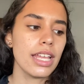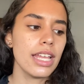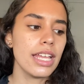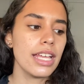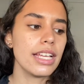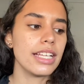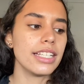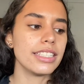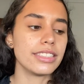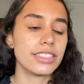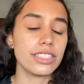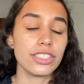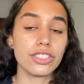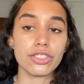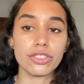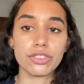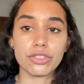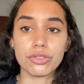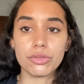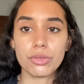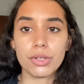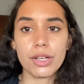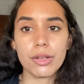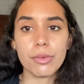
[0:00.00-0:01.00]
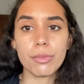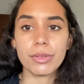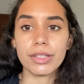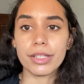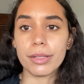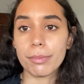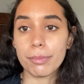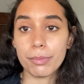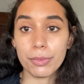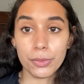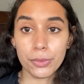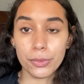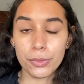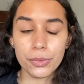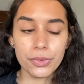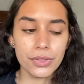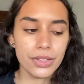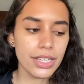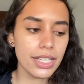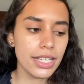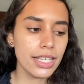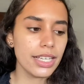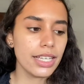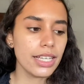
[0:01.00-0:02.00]
in season 3 with the proof
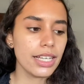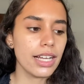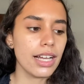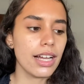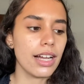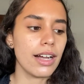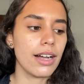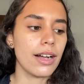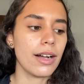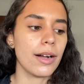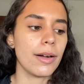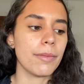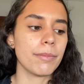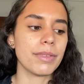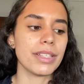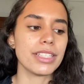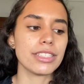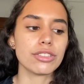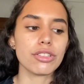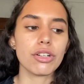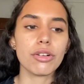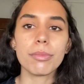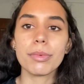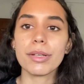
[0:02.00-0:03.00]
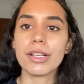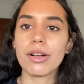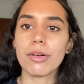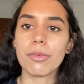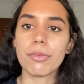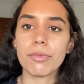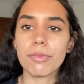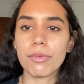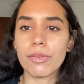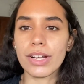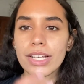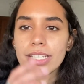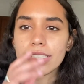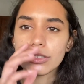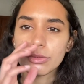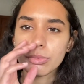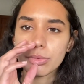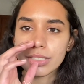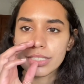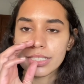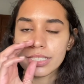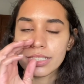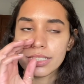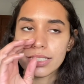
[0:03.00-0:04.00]
thing. They sort of become friends,
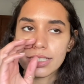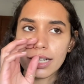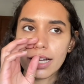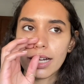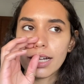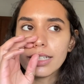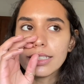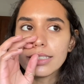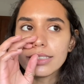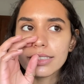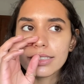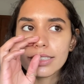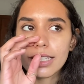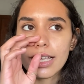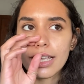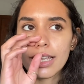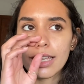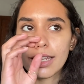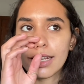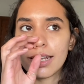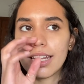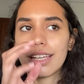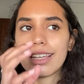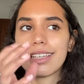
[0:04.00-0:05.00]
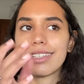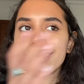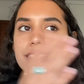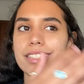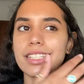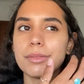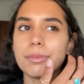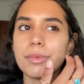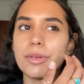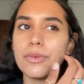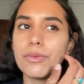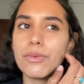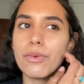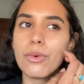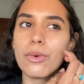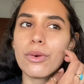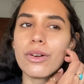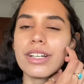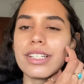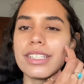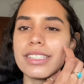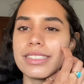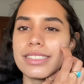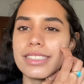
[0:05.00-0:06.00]
which is nice. And like I said before,
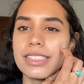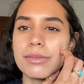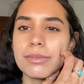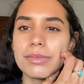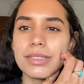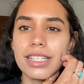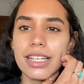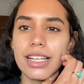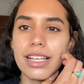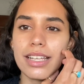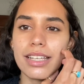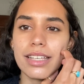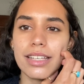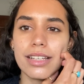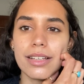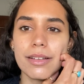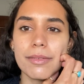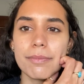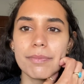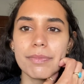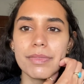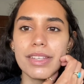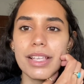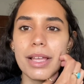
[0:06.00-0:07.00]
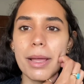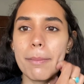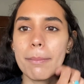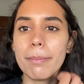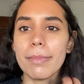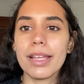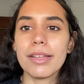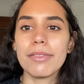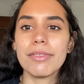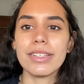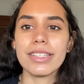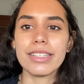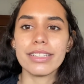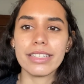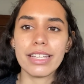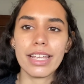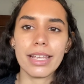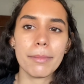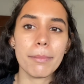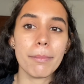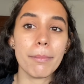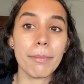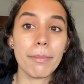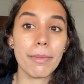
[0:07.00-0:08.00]
it seems like maybe
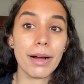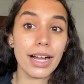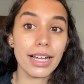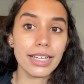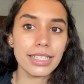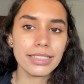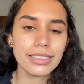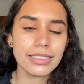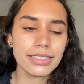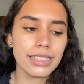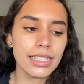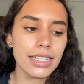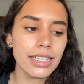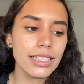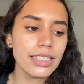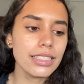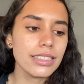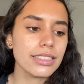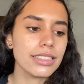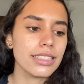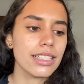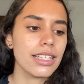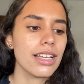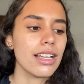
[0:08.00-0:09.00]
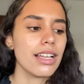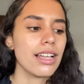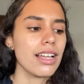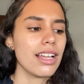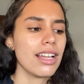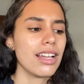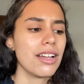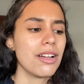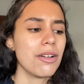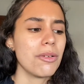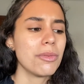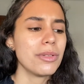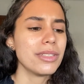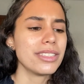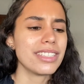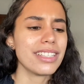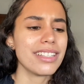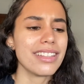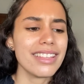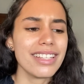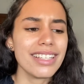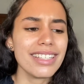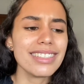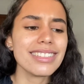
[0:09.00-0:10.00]
they might date, which I
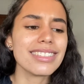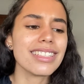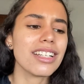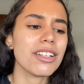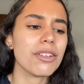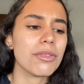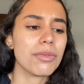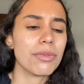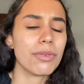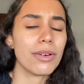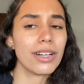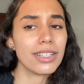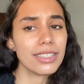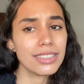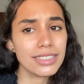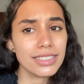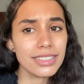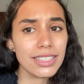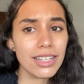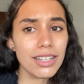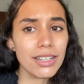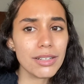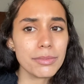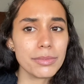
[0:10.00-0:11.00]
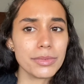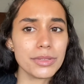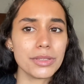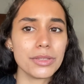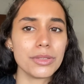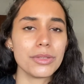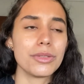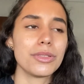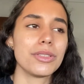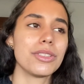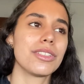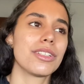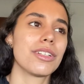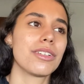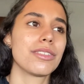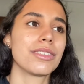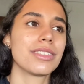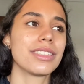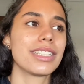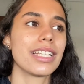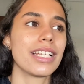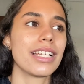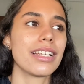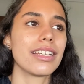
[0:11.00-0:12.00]
think is kind of fucked up to, you know,
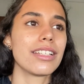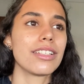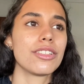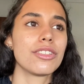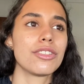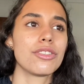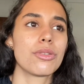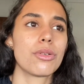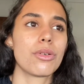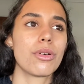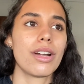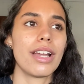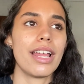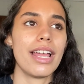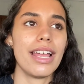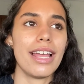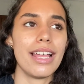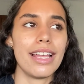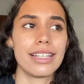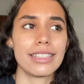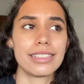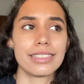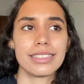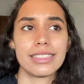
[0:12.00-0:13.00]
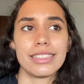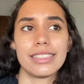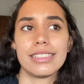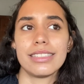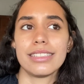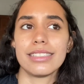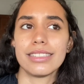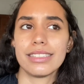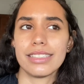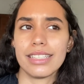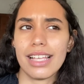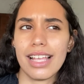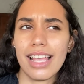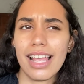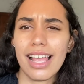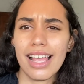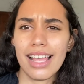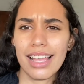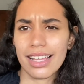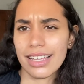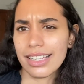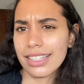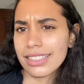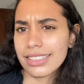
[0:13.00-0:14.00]
date your ex's
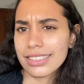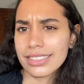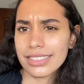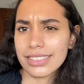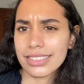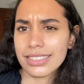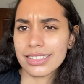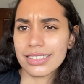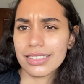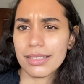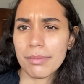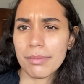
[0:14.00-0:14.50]
ex,